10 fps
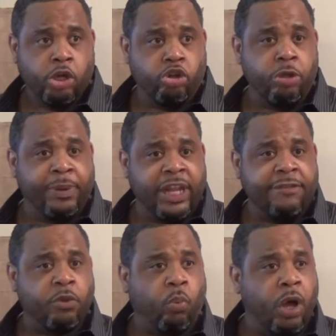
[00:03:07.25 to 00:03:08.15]
Do you
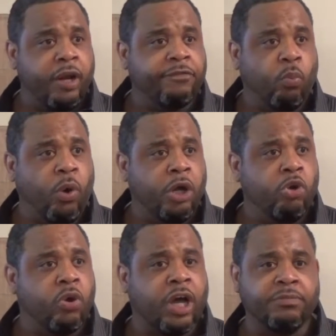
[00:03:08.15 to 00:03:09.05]
believe the one
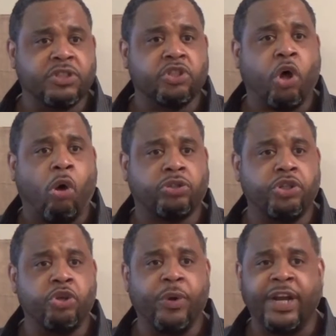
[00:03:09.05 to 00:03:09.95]
who comes to talk to
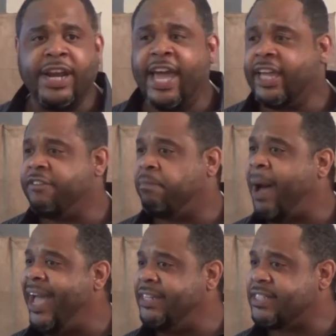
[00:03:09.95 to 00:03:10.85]
you in a negative
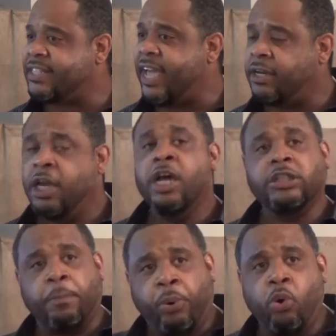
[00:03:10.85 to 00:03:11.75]
mindset,
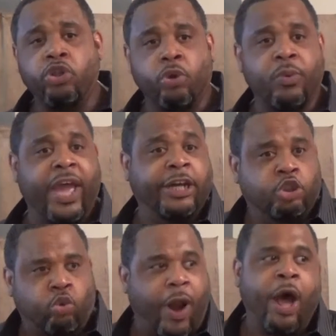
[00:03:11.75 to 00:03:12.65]
to pull you and
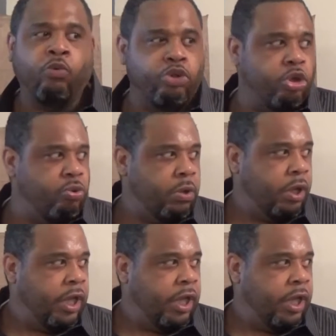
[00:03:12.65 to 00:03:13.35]
drown you